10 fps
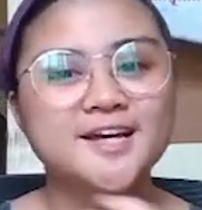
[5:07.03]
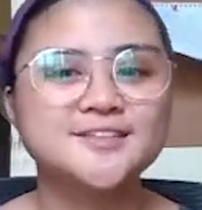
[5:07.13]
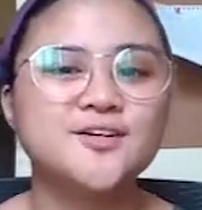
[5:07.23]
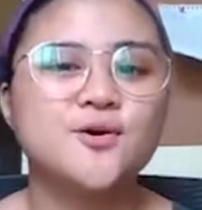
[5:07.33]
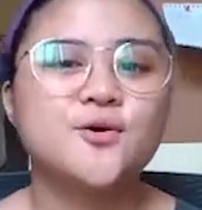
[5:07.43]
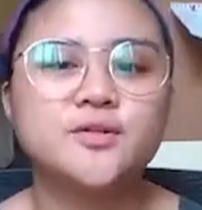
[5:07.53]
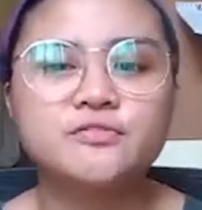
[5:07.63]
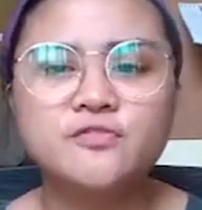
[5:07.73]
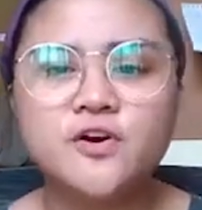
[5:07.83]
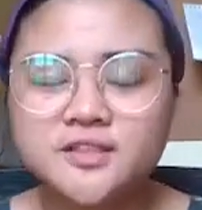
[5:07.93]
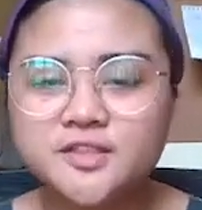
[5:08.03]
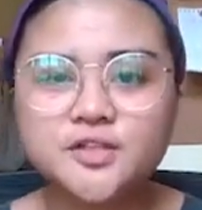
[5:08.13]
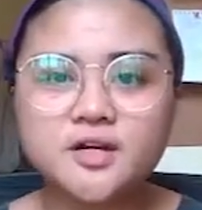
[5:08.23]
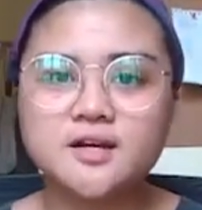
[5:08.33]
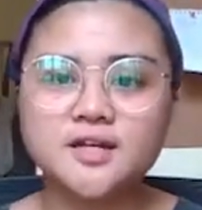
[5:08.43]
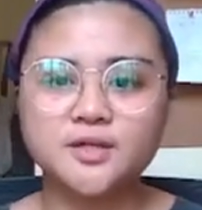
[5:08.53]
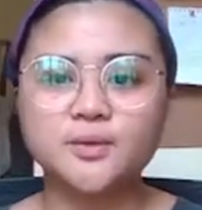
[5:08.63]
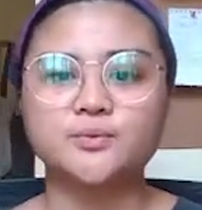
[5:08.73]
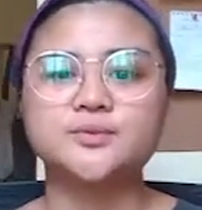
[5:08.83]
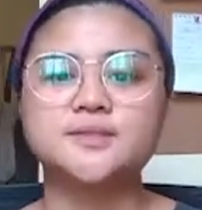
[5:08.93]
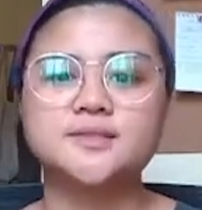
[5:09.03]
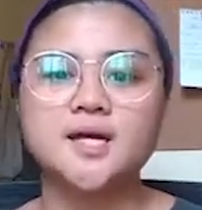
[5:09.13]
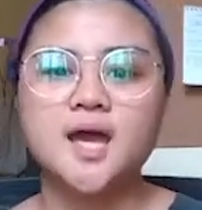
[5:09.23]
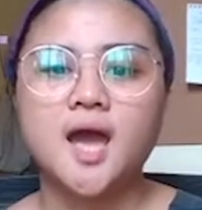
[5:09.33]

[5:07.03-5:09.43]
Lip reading: So the font that you're gonna use.